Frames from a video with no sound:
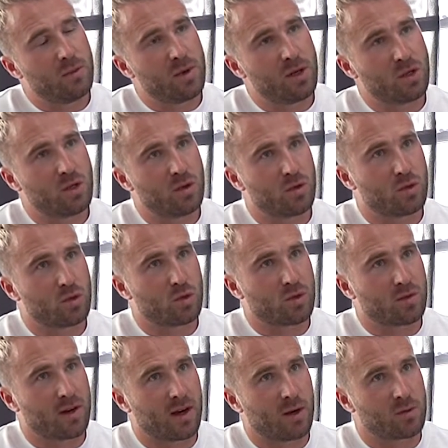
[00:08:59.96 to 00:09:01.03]
You mentioned
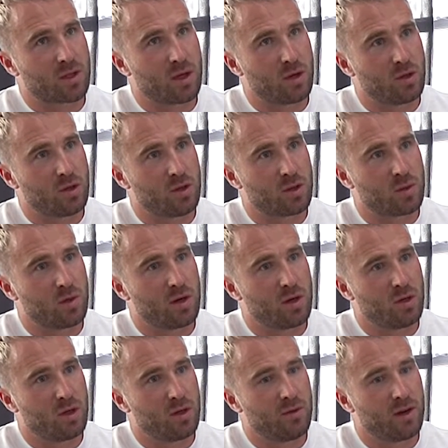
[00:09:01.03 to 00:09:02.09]
George Farah was coaching as well.
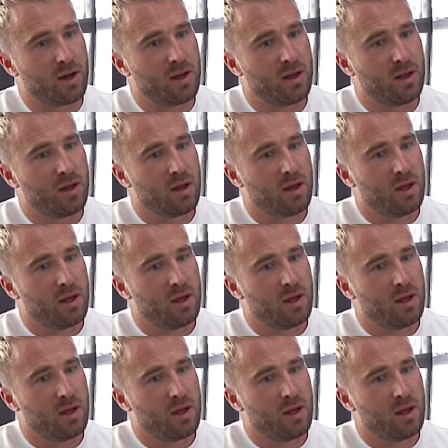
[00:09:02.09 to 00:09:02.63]
Did you find